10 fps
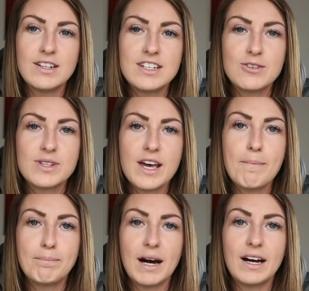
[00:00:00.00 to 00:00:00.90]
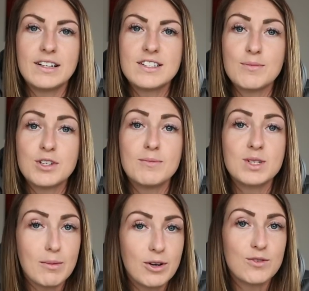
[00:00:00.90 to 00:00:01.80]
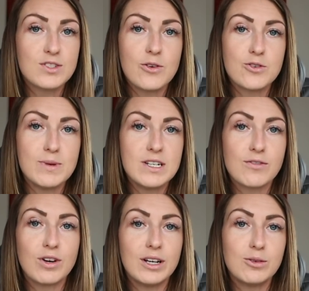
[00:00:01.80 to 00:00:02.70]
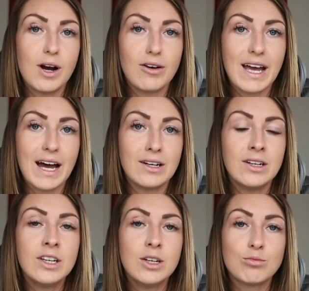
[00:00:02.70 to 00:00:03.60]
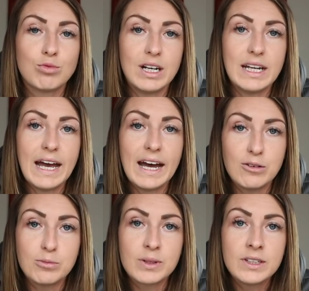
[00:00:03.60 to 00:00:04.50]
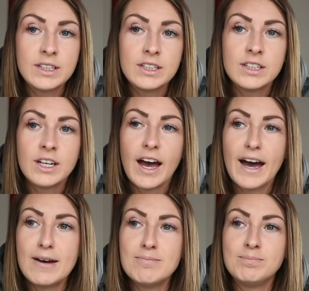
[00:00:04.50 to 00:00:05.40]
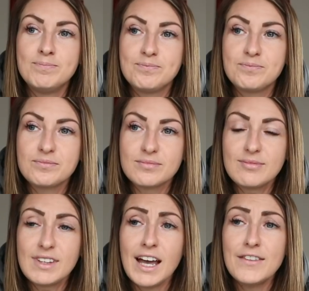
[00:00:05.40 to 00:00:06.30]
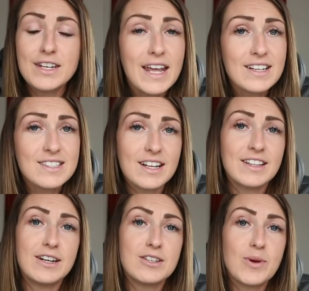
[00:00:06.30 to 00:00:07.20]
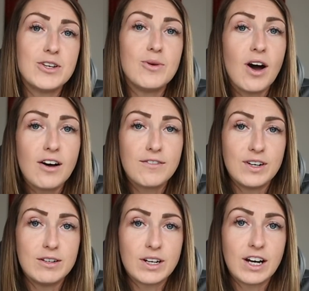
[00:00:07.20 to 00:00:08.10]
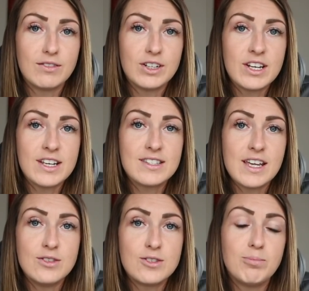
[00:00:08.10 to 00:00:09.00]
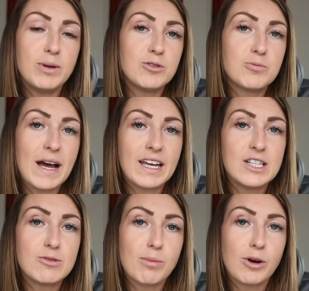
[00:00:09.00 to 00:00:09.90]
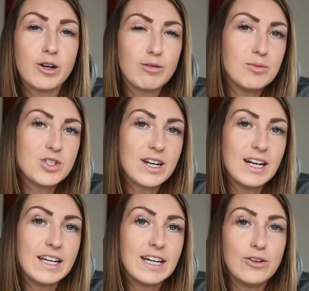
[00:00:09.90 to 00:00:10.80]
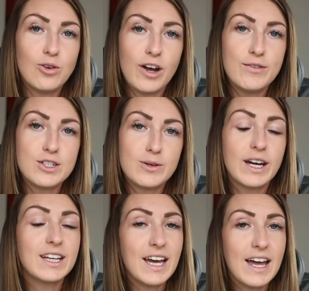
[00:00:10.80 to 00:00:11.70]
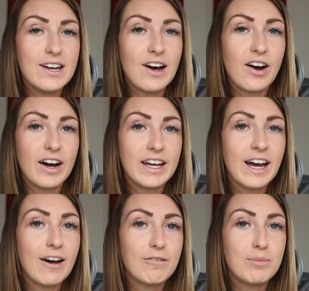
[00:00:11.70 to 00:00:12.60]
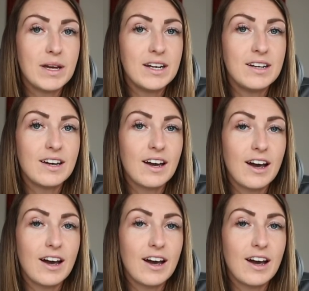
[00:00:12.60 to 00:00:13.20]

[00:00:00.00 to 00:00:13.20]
and deal with it, but sometimes coming off social media for a little while can really help. And the next thing then is, when you are fully recovered, is then to build back into a program gently and not overdo it. Again, I have been,